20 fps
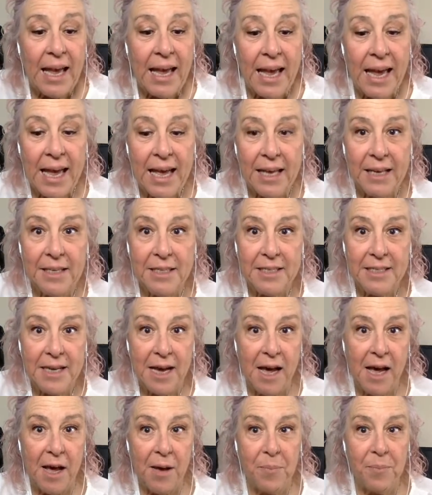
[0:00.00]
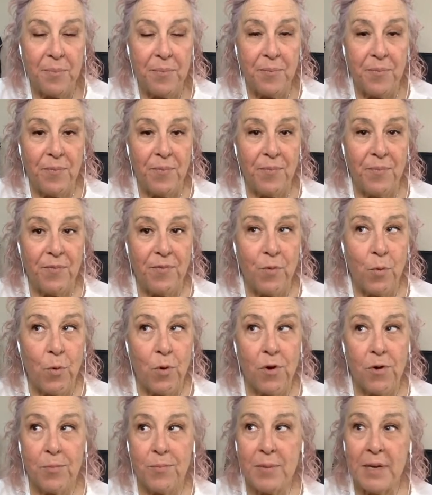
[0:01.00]
and
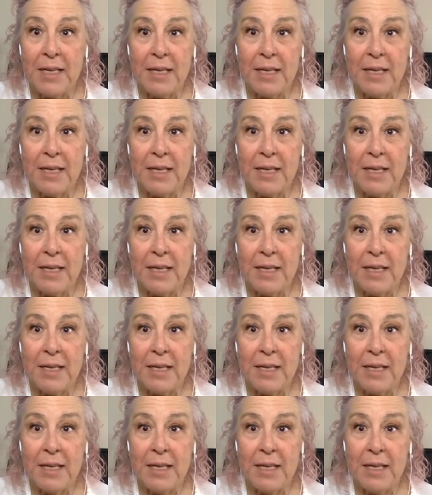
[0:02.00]
for